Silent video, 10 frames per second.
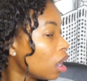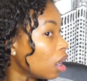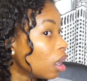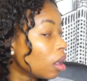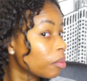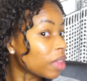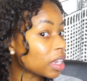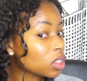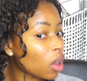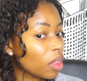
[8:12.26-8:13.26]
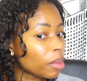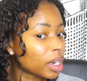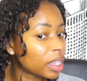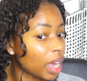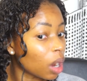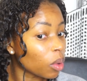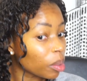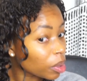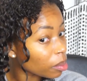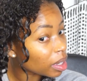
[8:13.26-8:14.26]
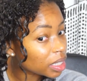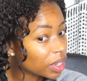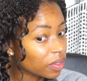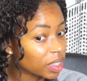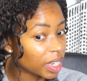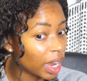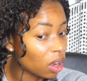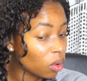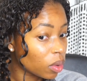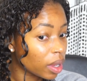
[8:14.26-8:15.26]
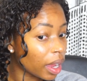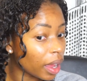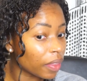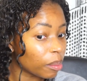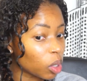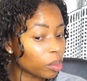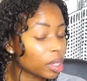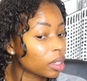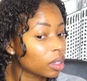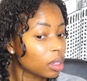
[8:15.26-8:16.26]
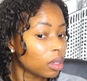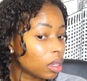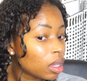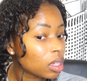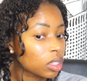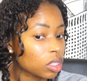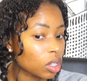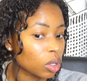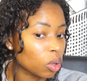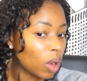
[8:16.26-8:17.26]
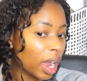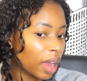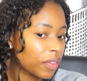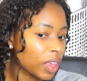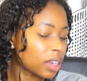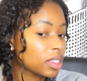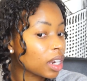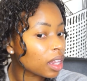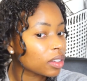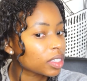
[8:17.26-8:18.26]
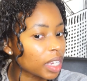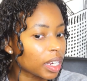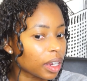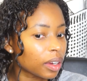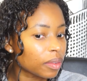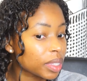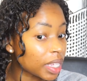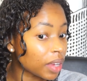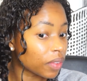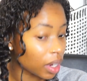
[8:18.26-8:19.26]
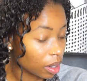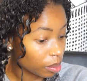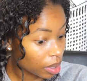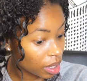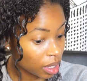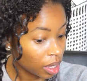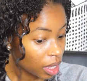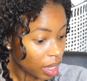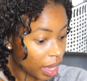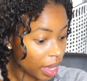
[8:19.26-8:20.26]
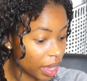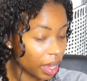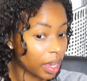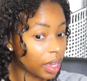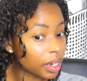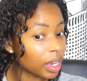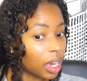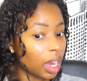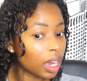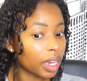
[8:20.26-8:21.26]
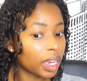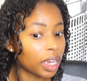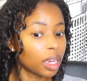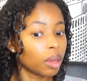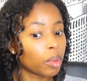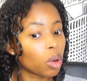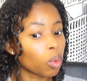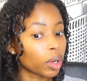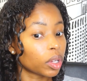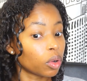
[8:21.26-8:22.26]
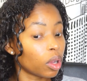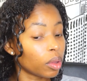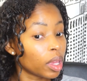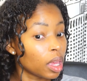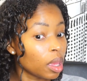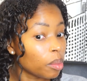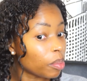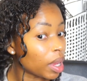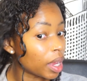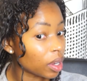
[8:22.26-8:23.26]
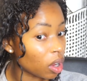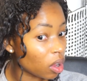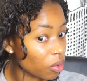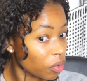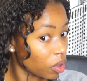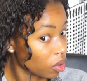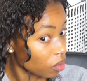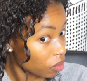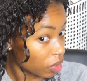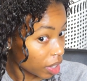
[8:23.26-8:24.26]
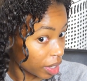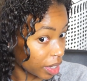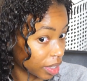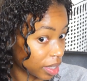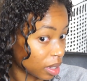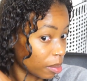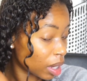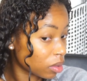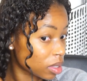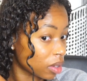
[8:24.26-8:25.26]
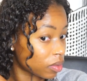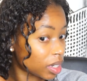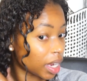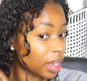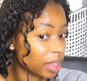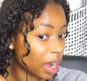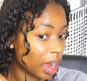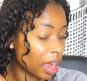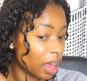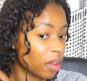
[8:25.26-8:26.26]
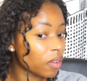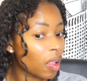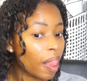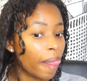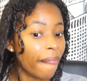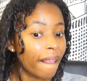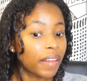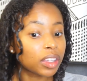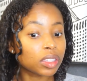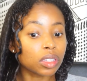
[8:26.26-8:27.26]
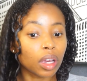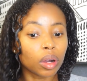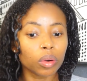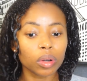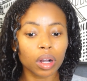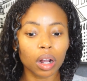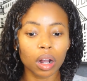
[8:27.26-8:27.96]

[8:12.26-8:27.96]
that's all the money that I want to put in my savings account at the moment. So I have $1,000 saved up, and I am working on paying off various amounts of debt that I have. So